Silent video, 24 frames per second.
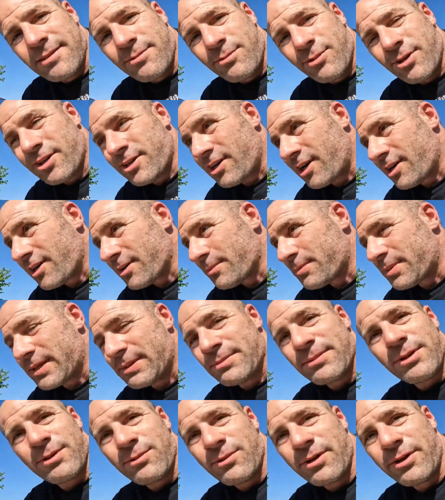We're car
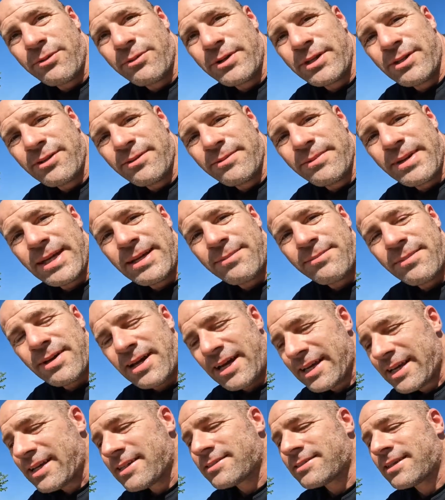people. What are we doing making?
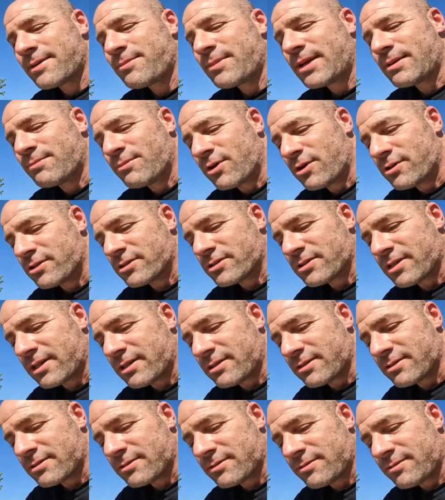I guess they made
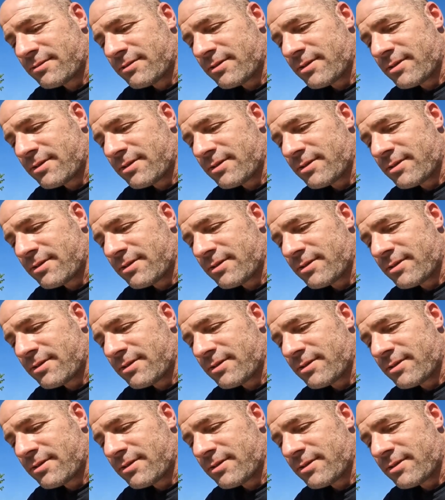motorcycles